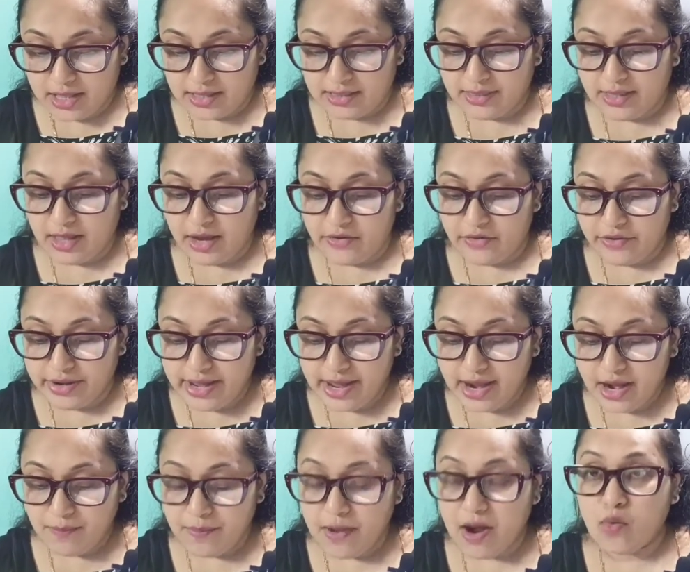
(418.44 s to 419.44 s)
The
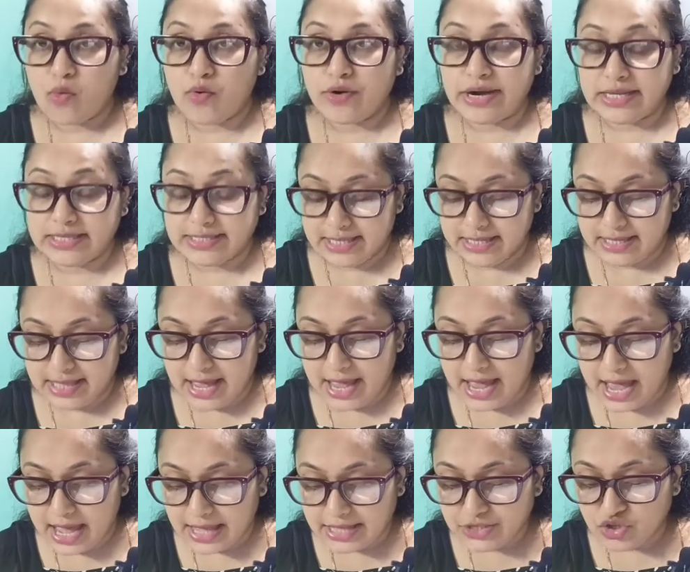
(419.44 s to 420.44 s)
real power is in the
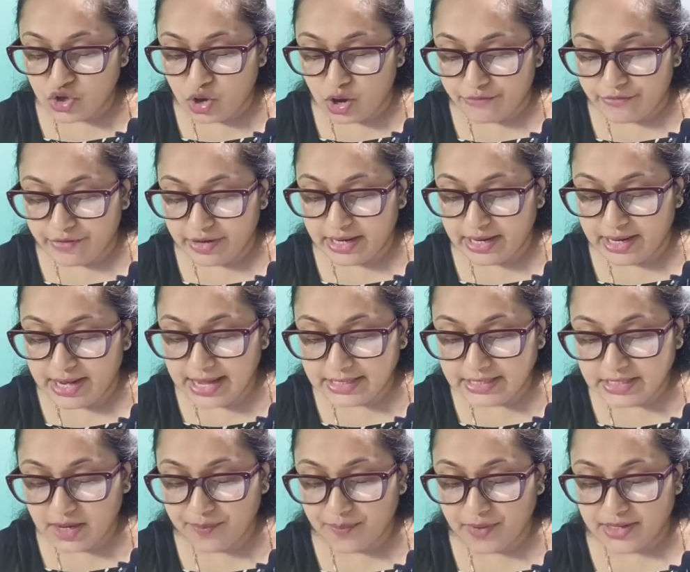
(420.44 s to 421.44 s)
hands of an
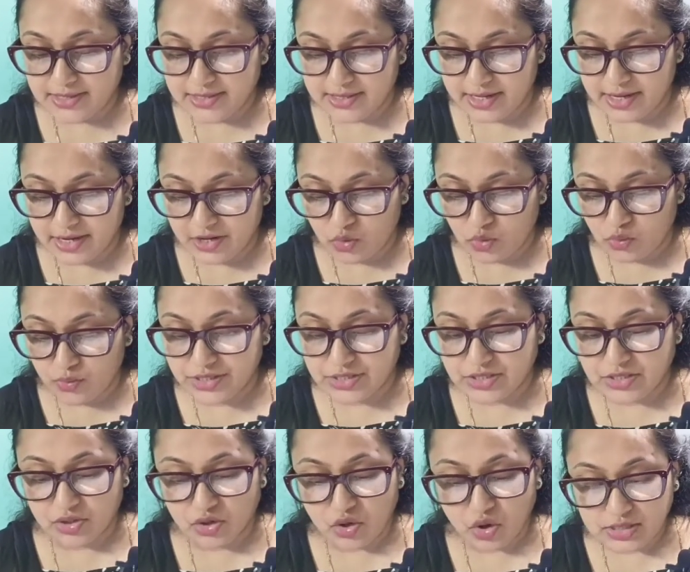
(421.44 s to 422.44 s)
elected president who
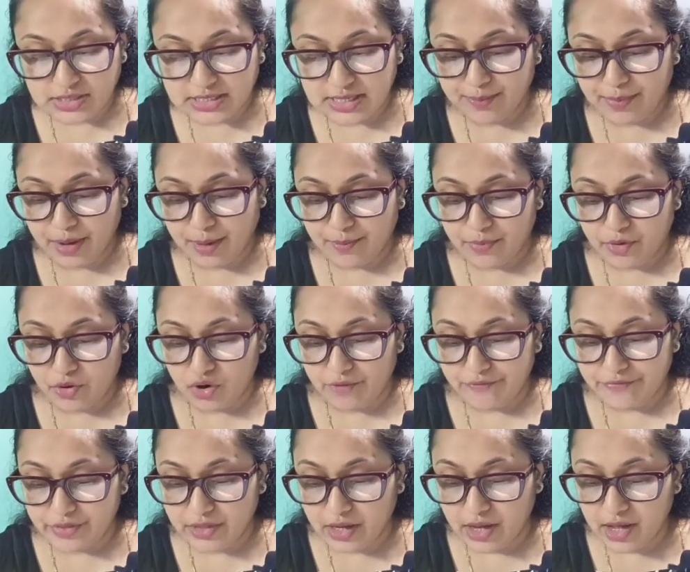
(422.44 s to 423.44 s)
is not a member
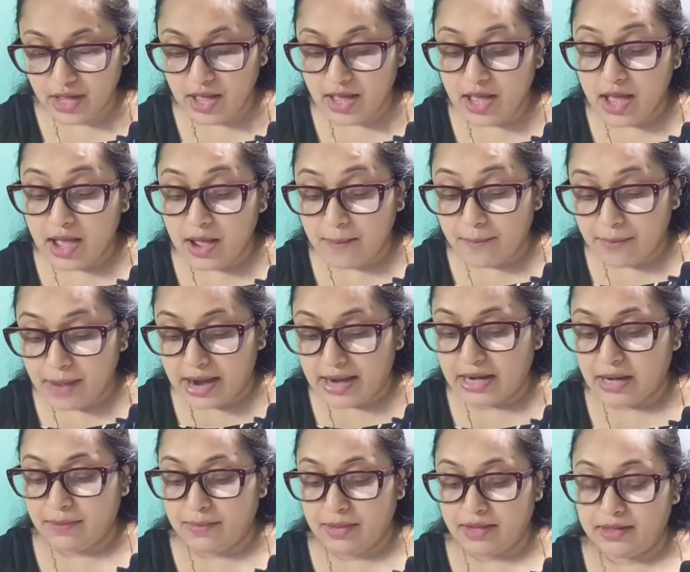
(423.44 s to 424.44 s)
of the
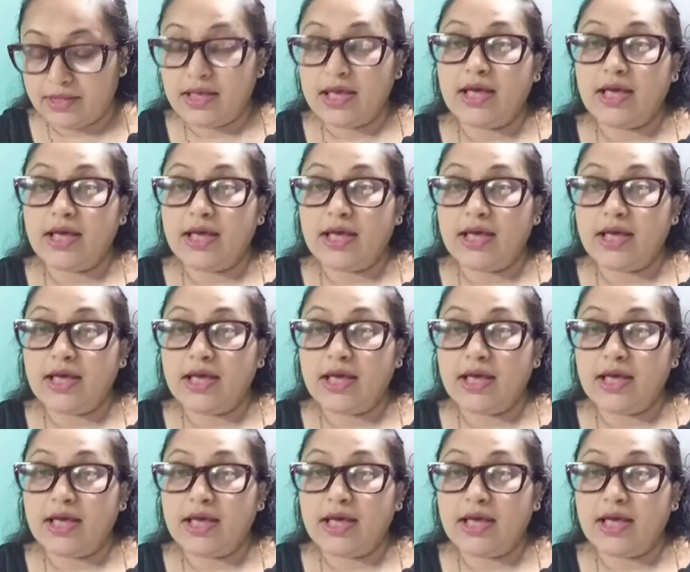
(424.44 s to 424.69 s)
parliament.